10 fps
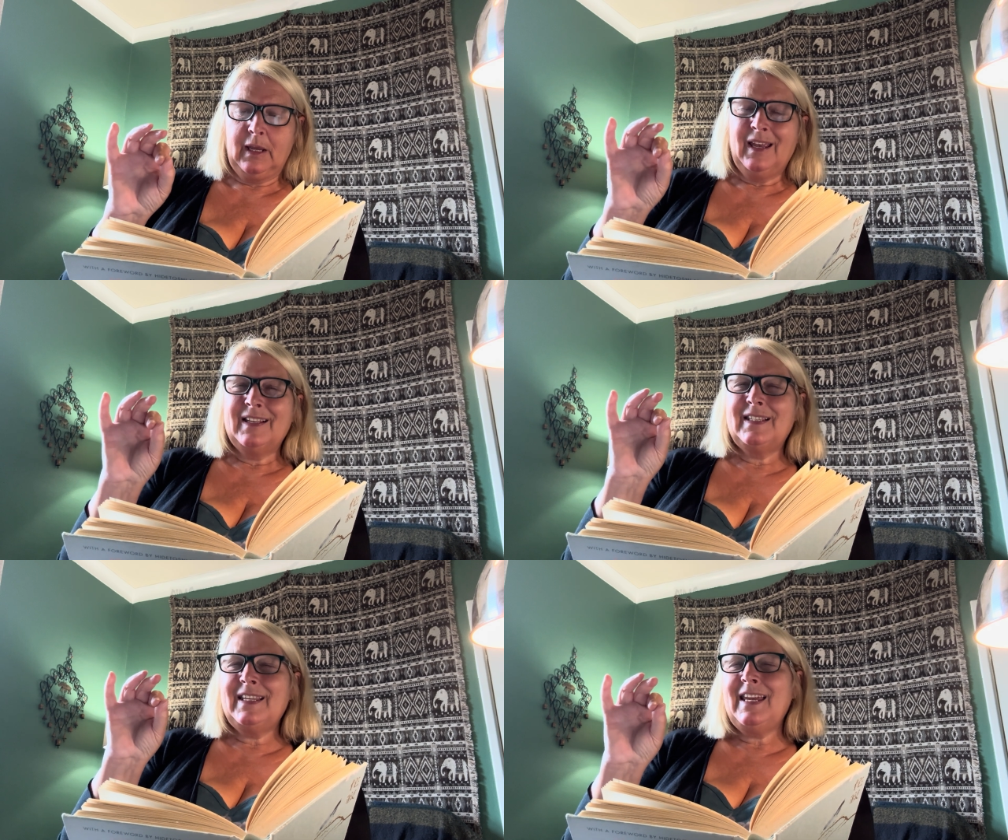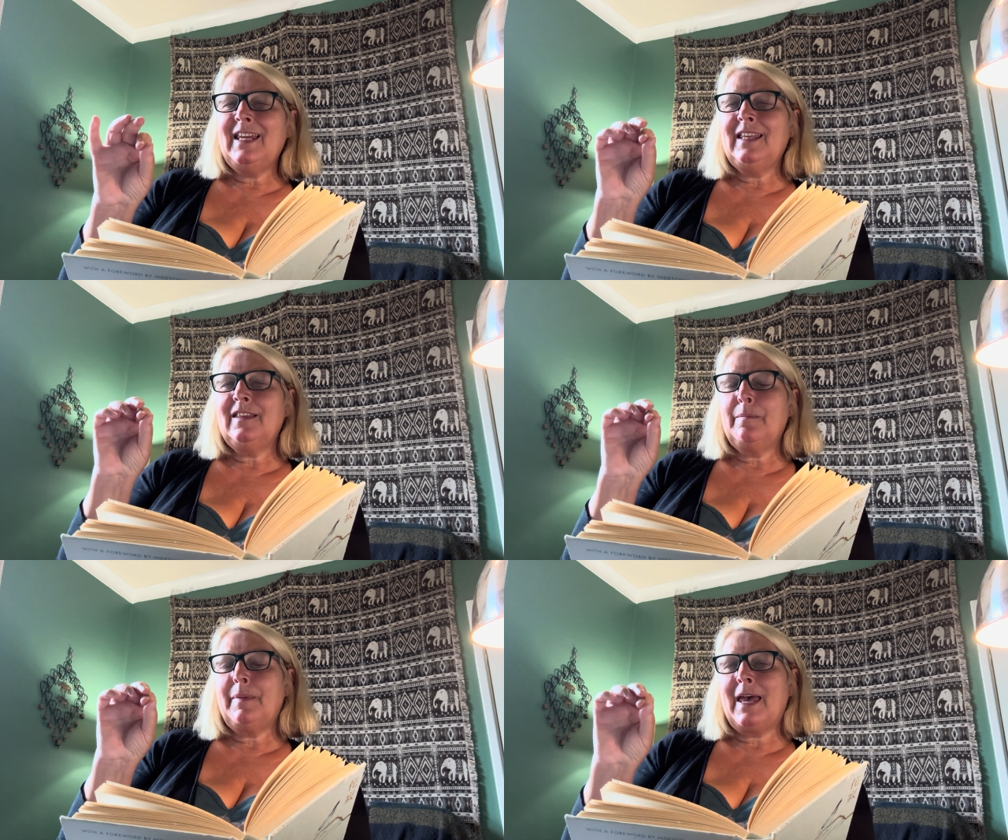Seeing
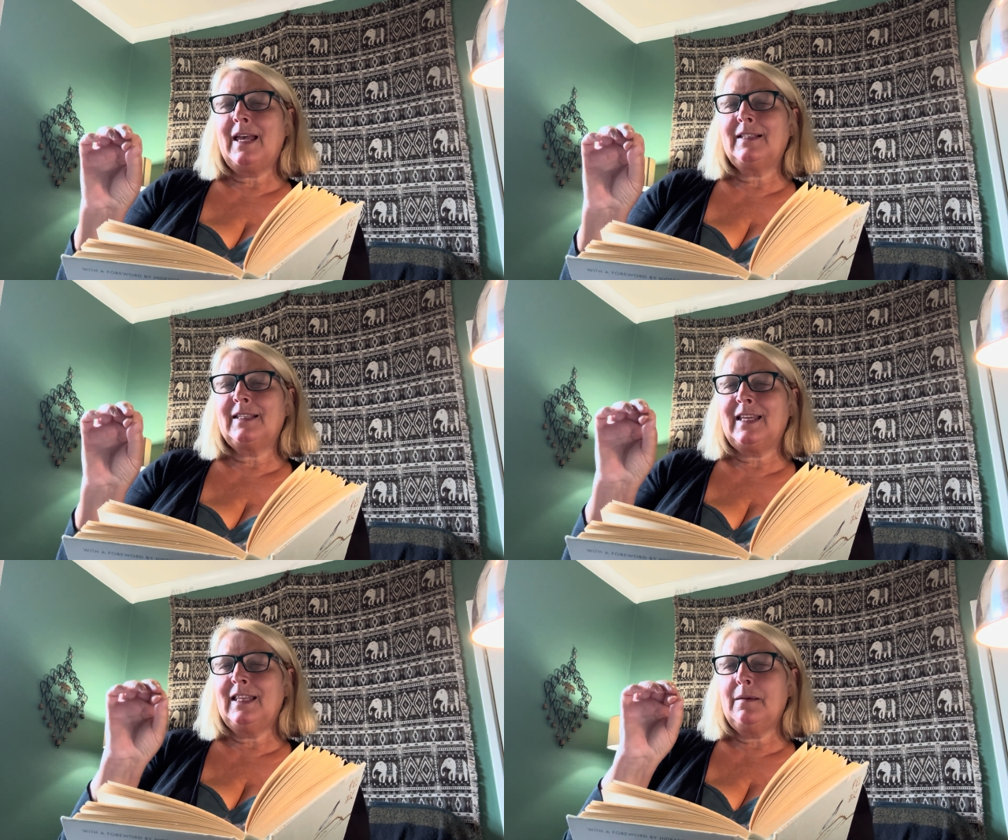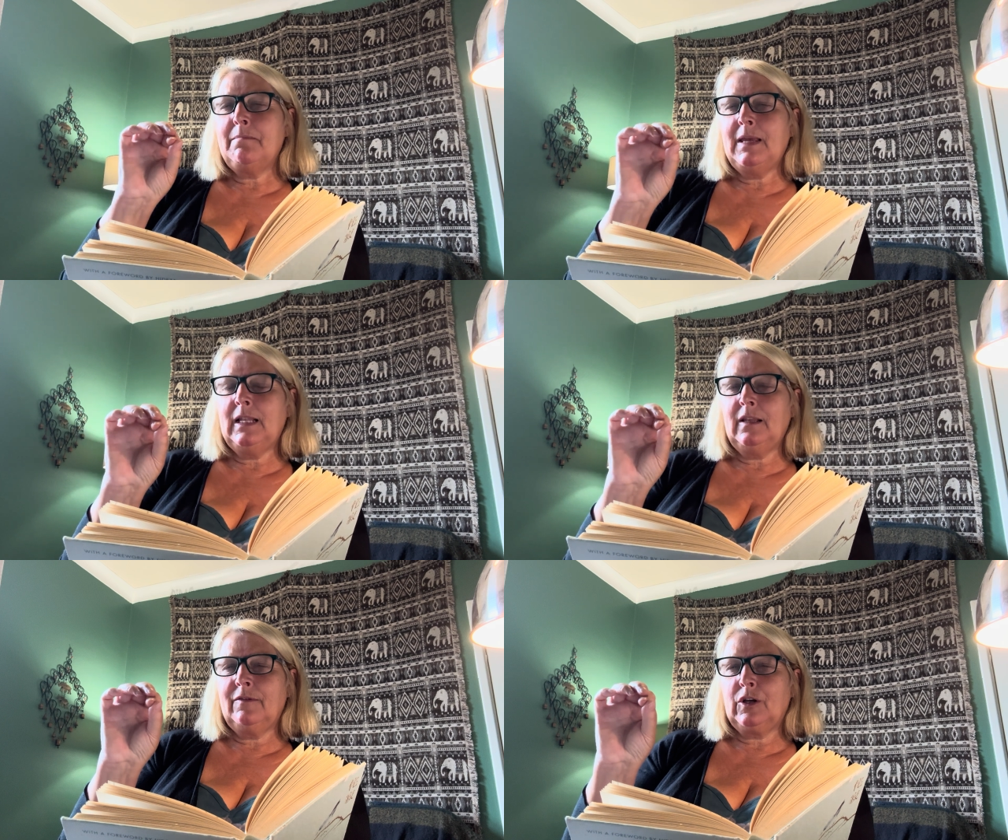the best in the
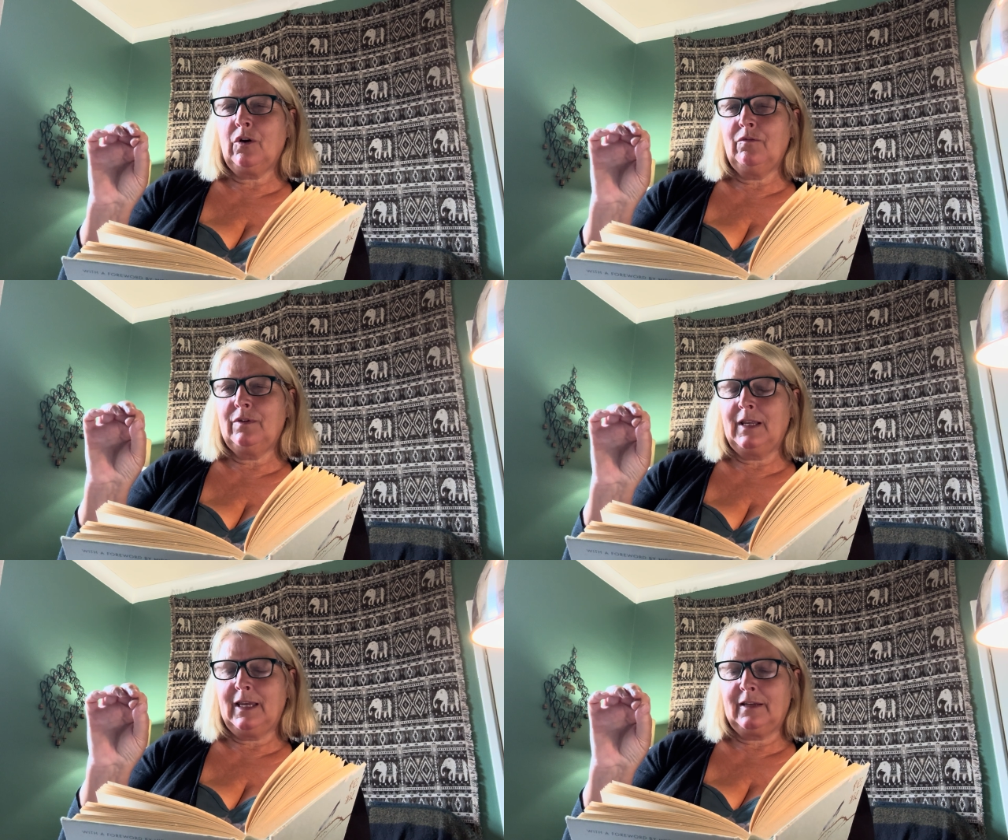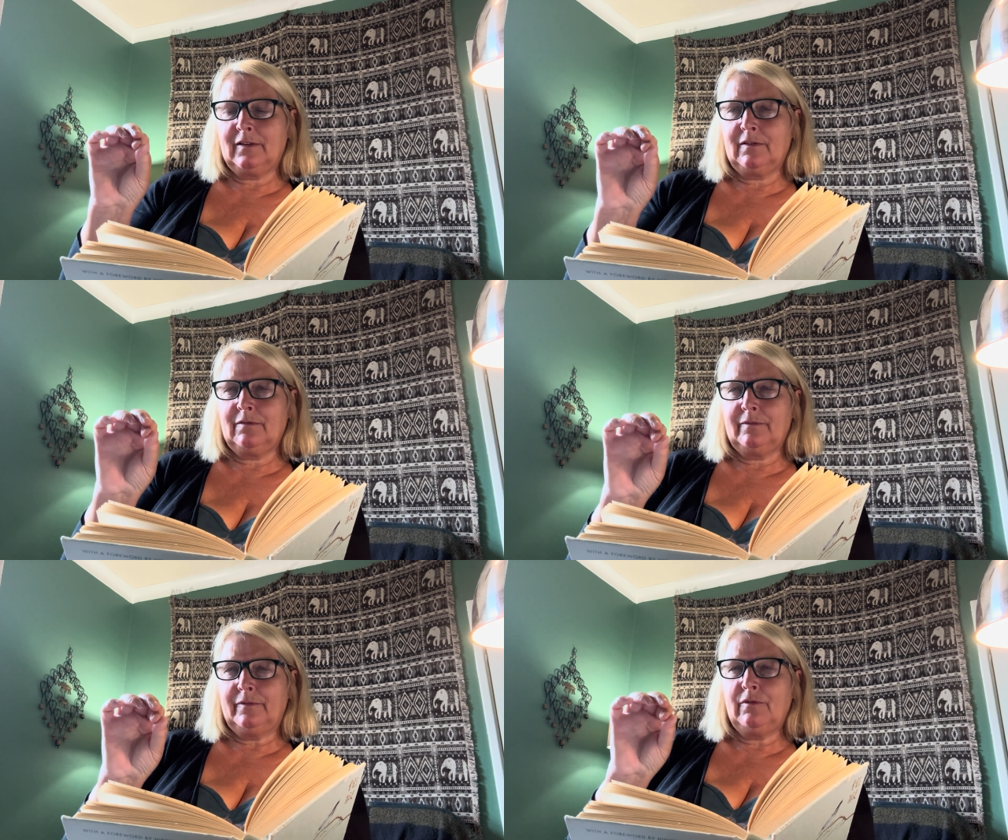middle of a conflict,
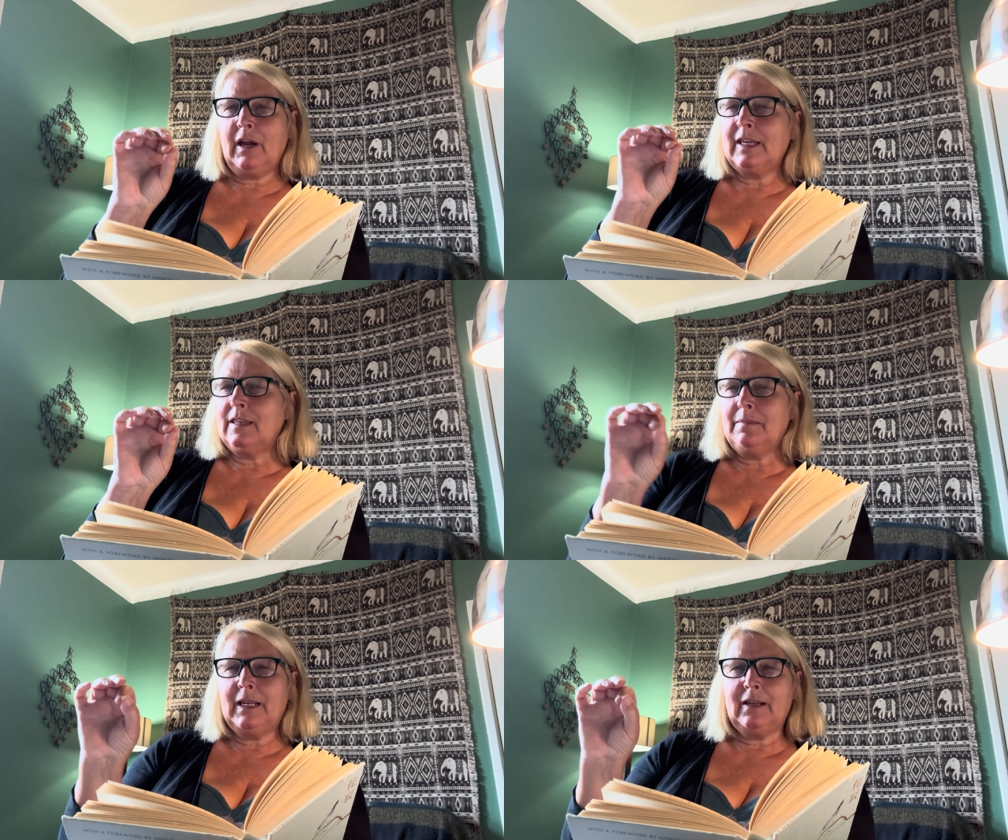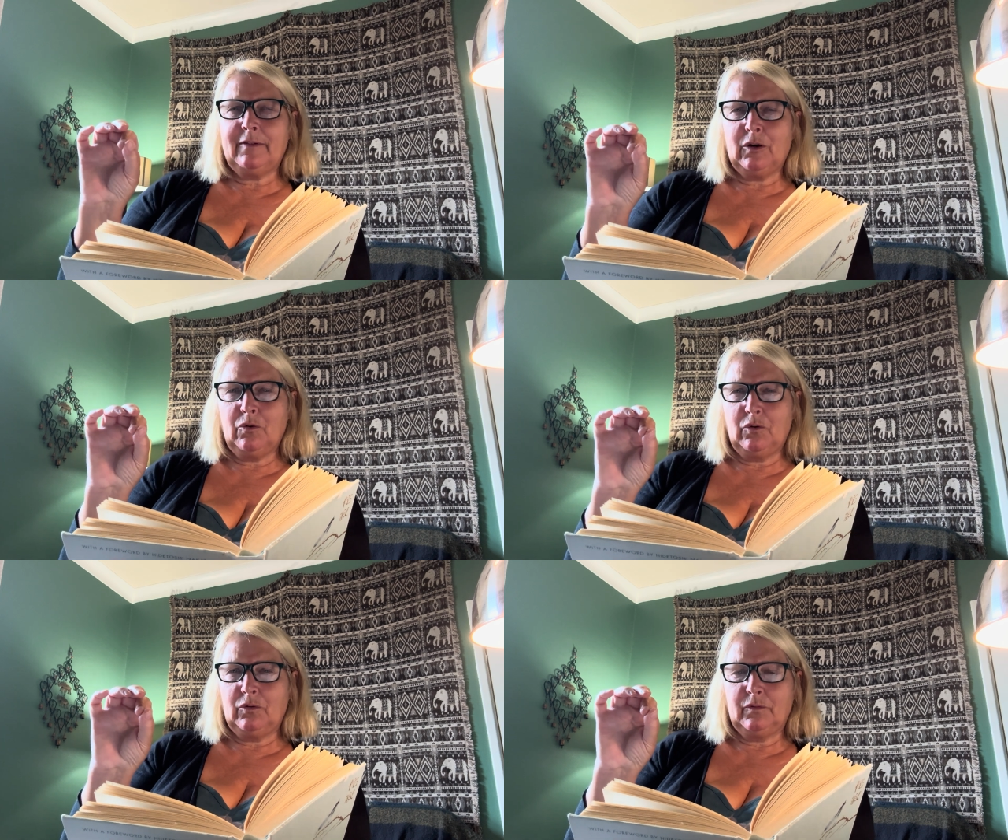right in the middle of it
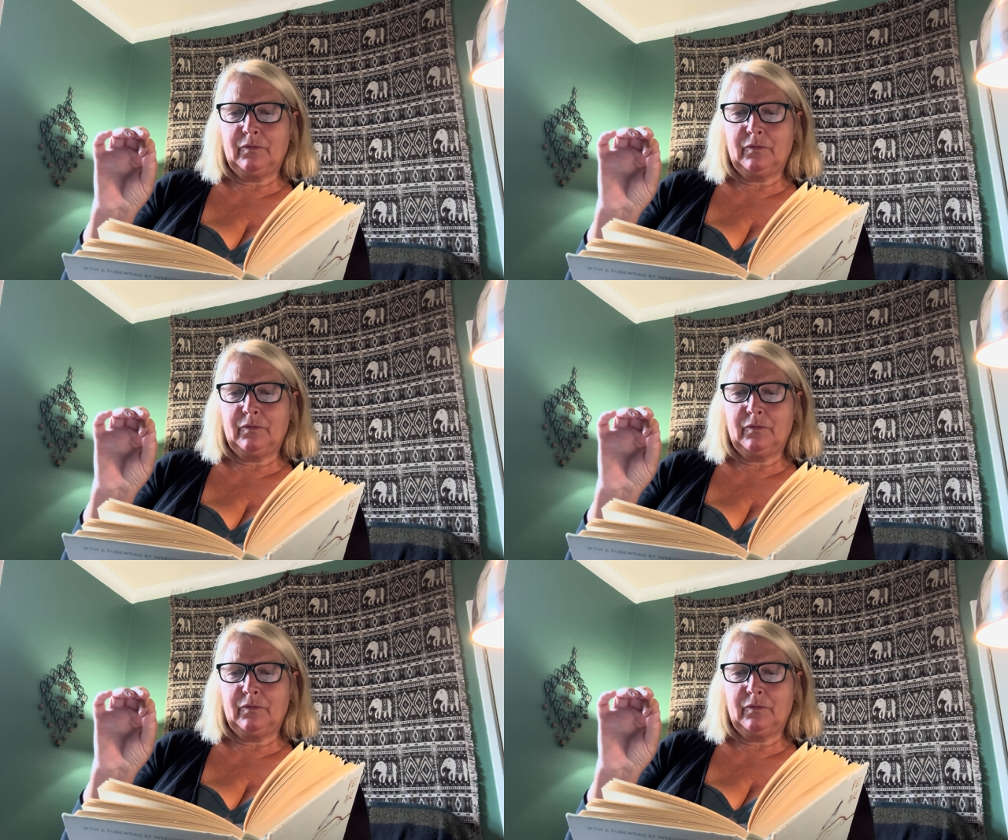all,